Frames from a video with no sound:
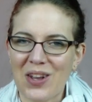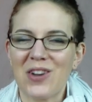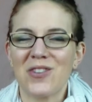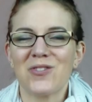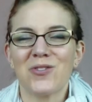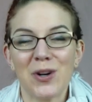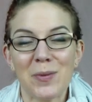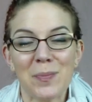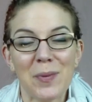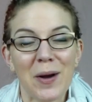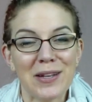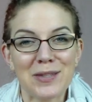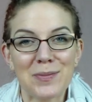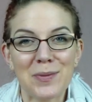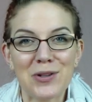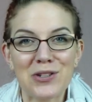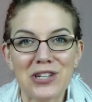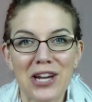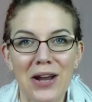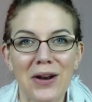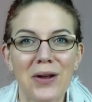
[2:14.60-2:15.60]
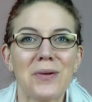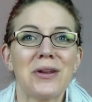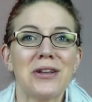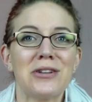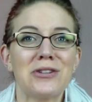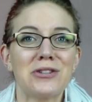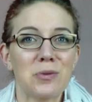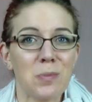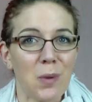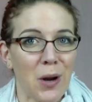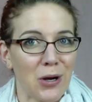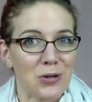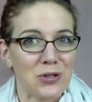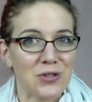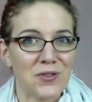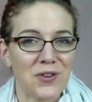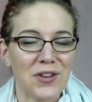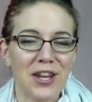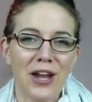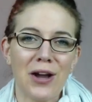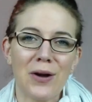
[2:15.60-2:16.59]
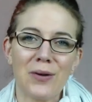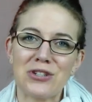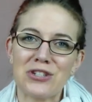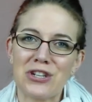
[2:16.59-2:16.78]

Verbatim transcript: For a possible shout out in tomorrow's video,